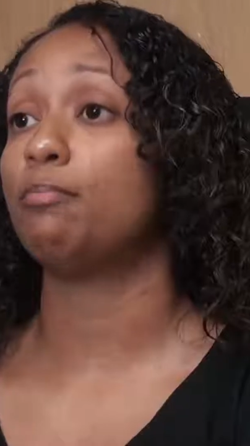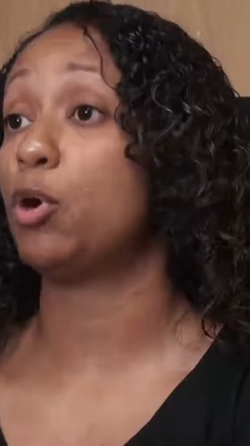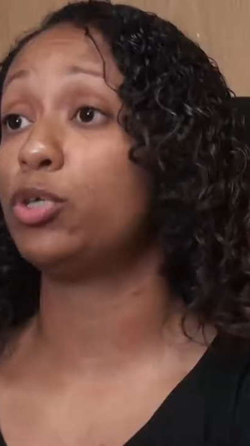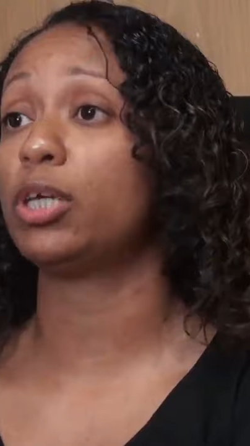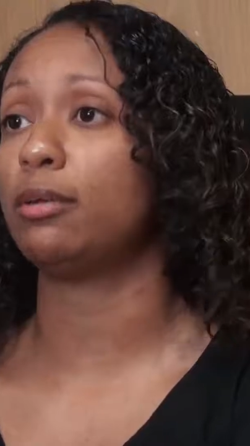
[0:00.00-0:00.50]

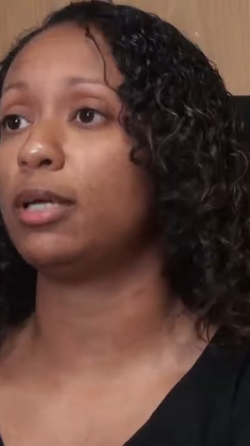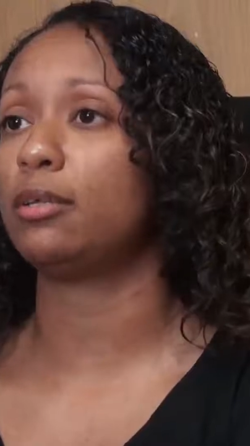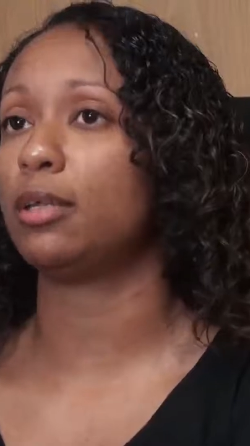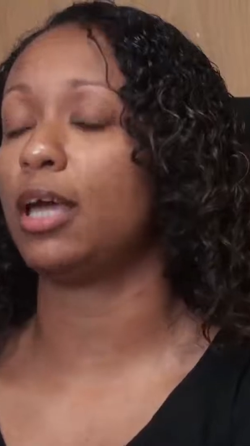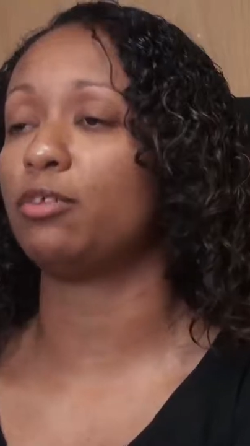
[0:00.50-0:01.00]

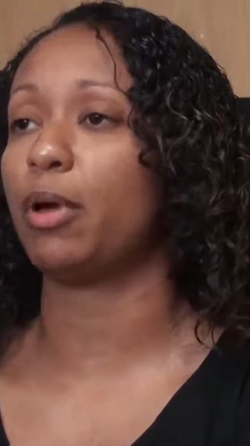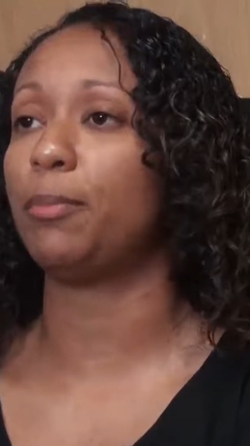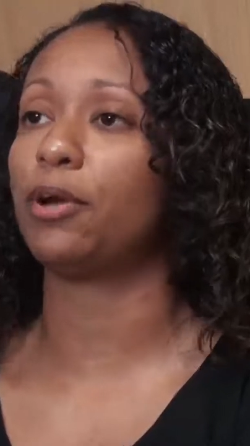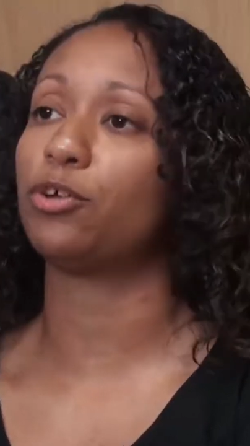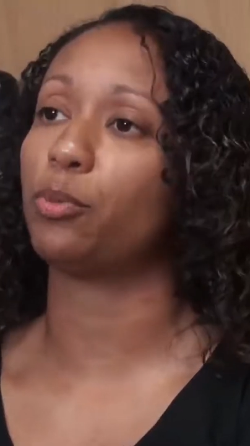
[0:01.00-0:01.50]
motionless as my
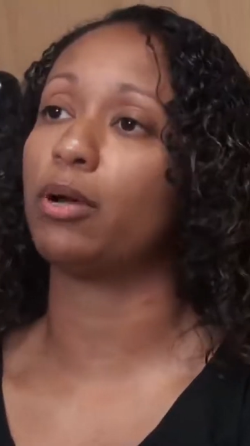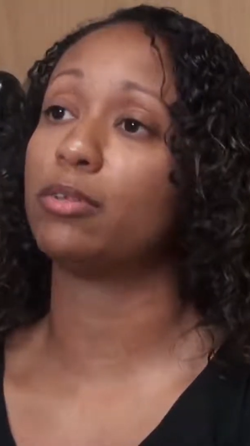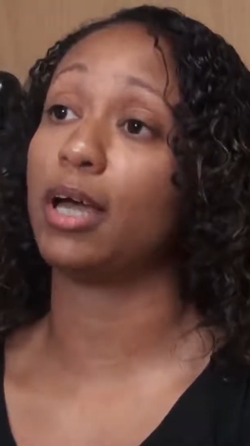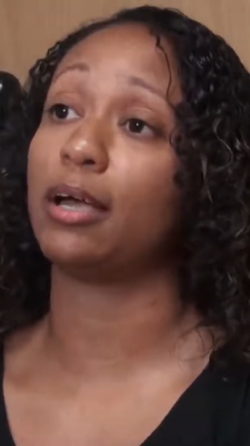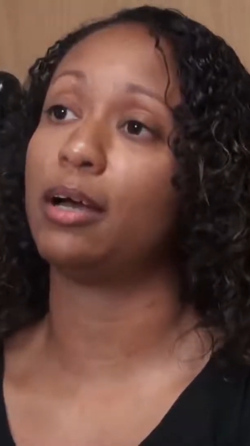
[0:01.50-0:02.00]
parents were
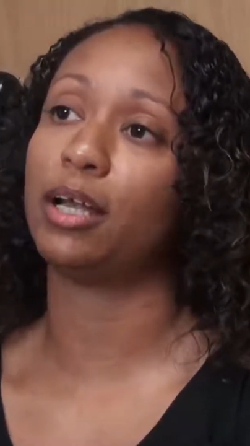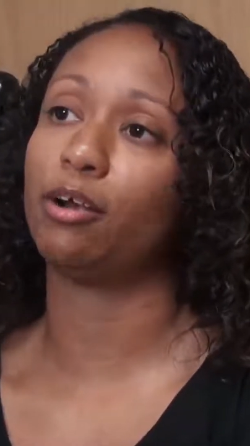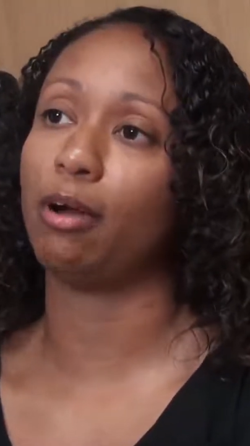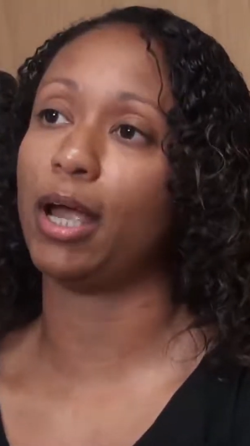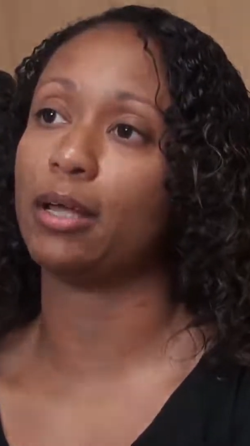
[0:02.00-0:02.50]
outside
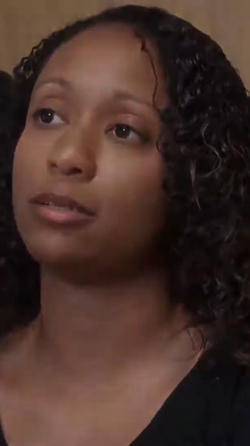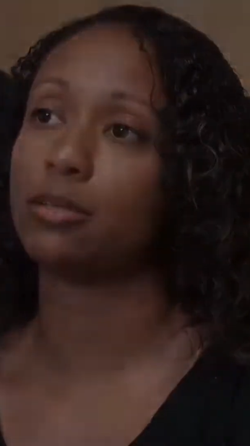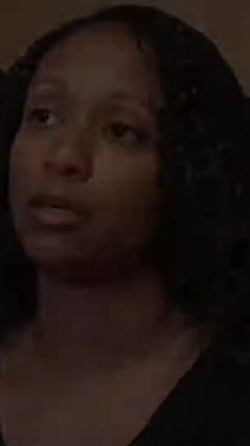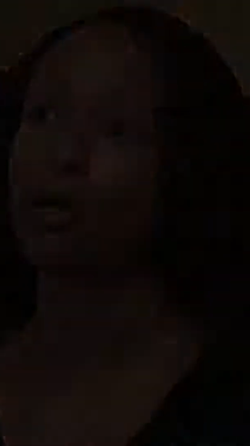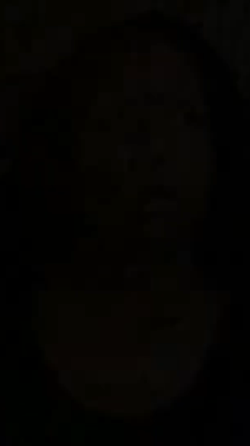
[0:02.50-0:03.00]
cutting grass.
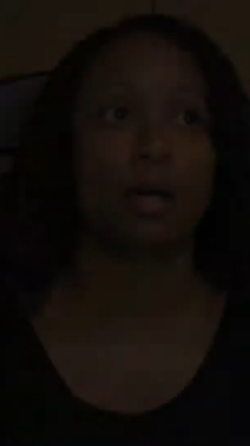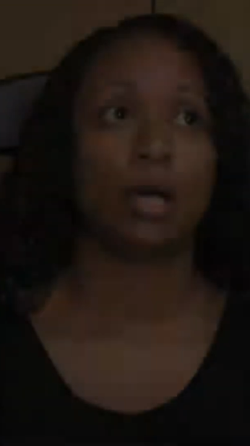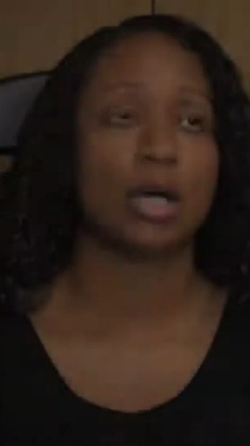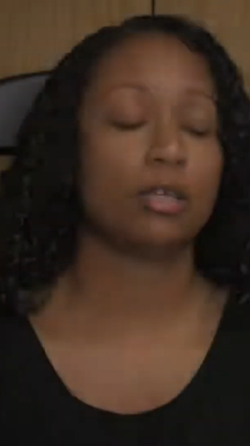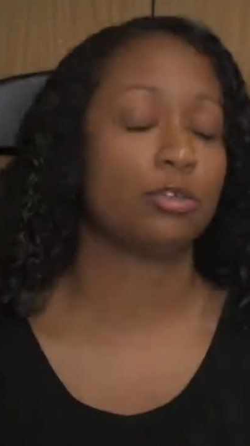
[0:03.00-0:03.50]

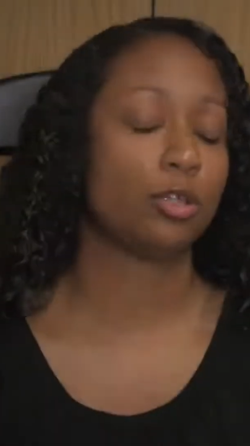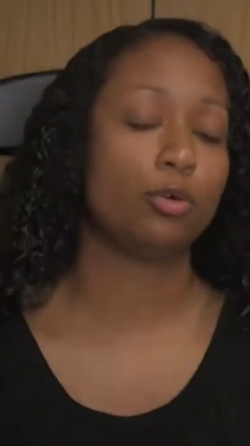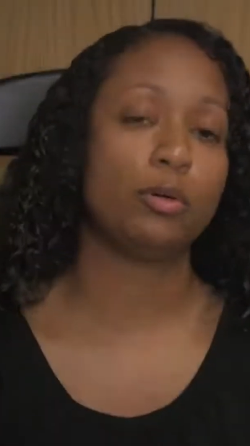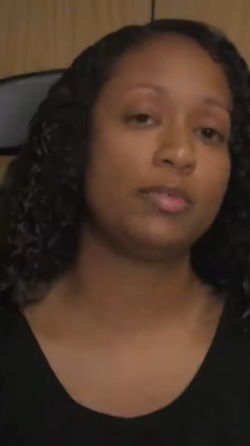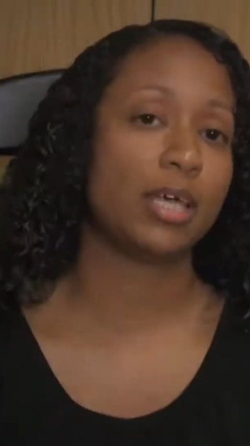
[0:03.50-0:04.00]
A
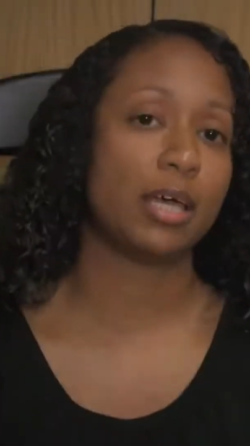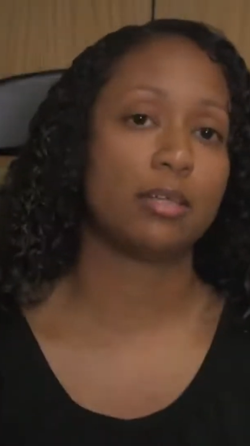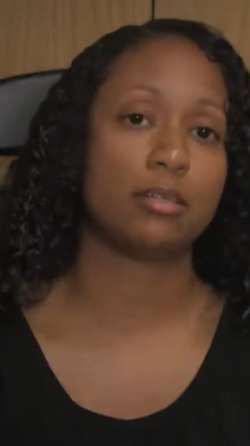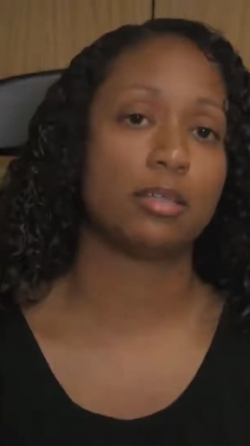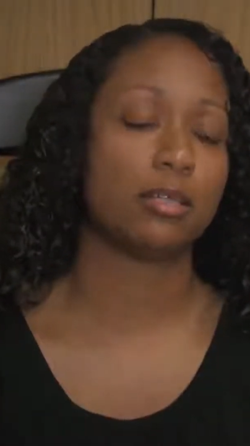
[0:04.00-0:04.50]
slew of
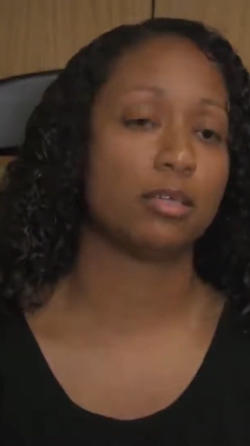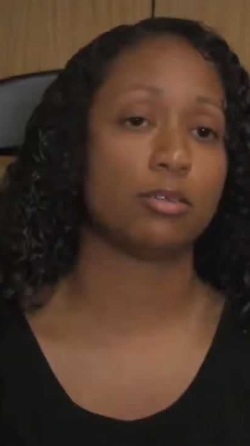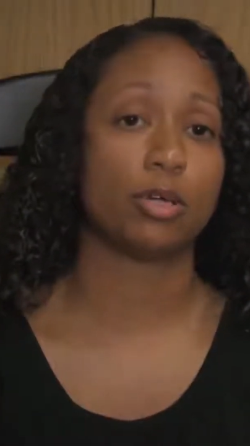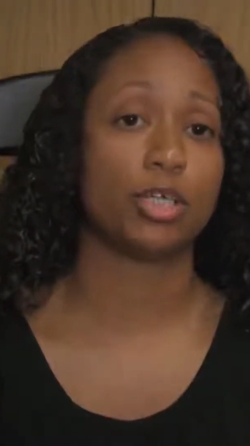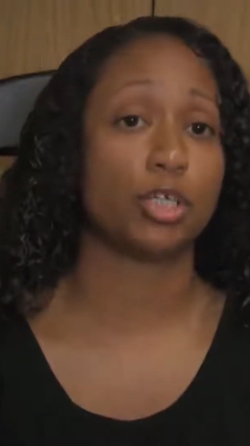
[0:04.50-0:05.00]
tests sent
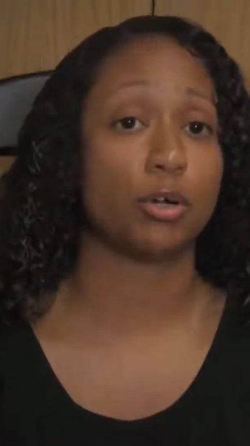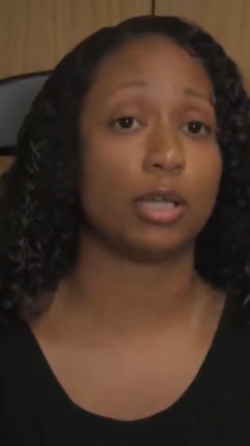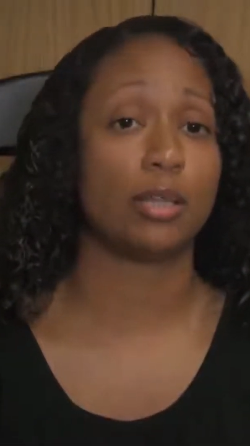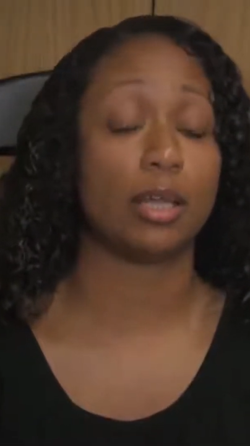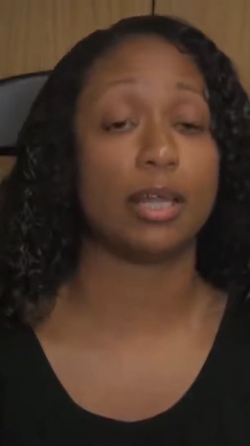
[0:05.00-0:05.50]
us on a
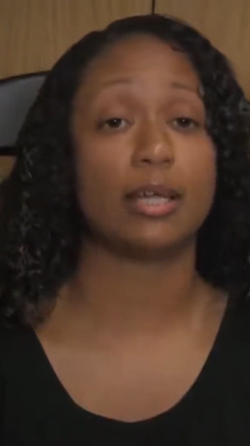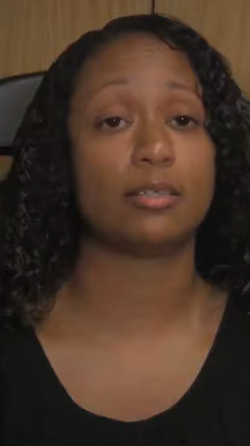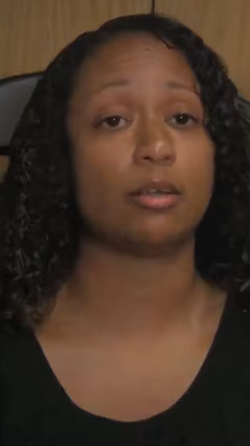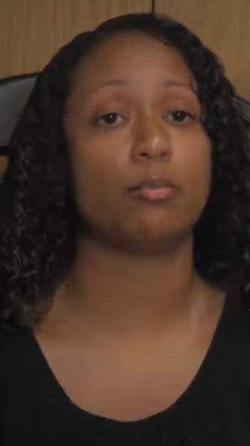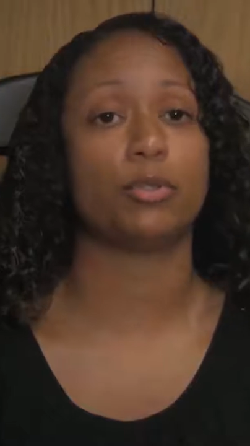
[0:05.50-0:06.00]
journey that
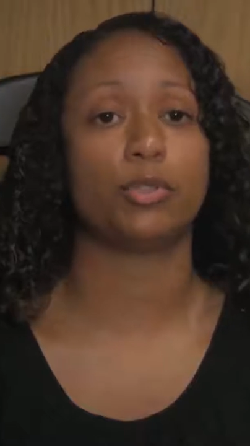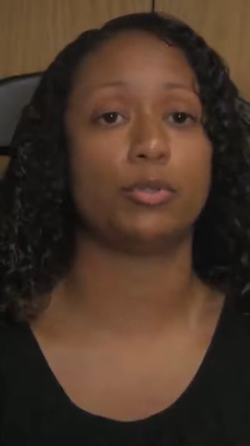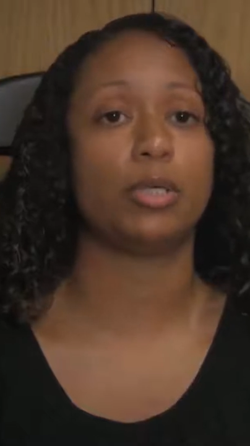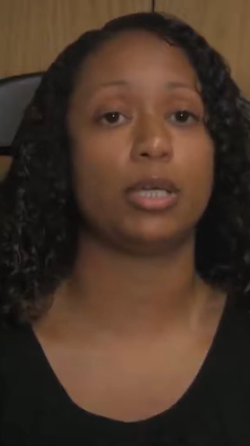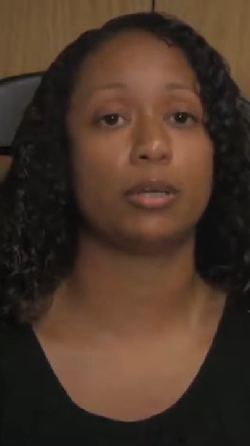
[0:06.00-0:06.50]
lasted almost
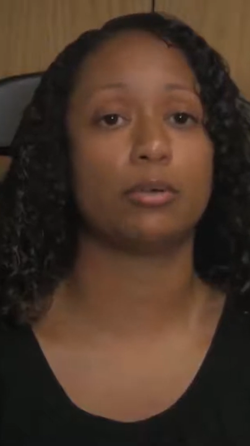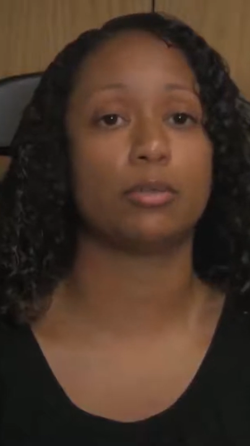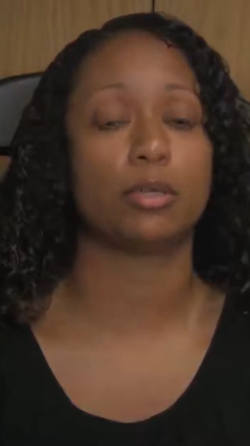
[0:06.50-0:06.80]
2 years.